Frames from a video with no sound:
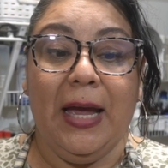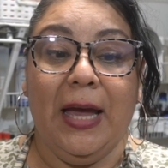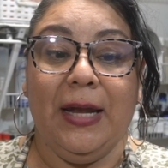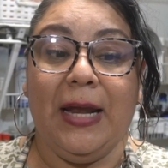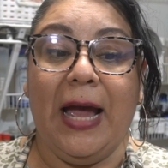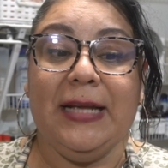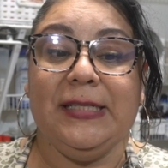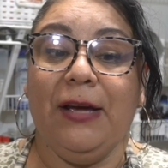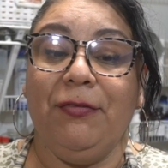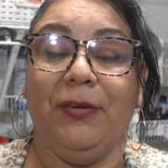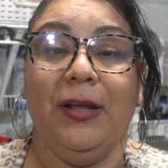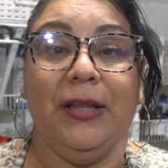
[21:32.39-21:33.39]
And I
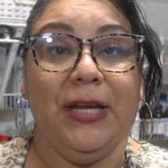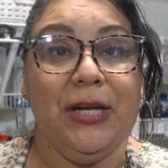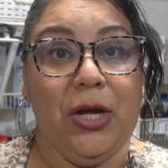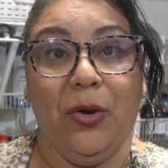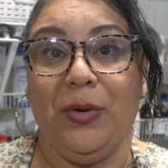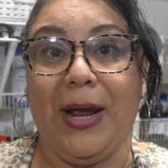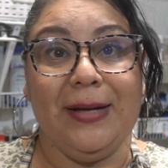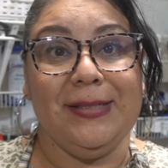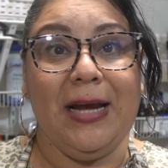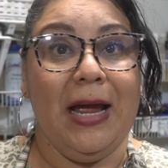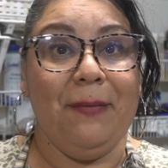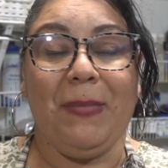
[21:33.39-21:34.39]
definitely know next
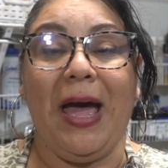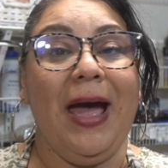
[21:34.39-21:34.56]
time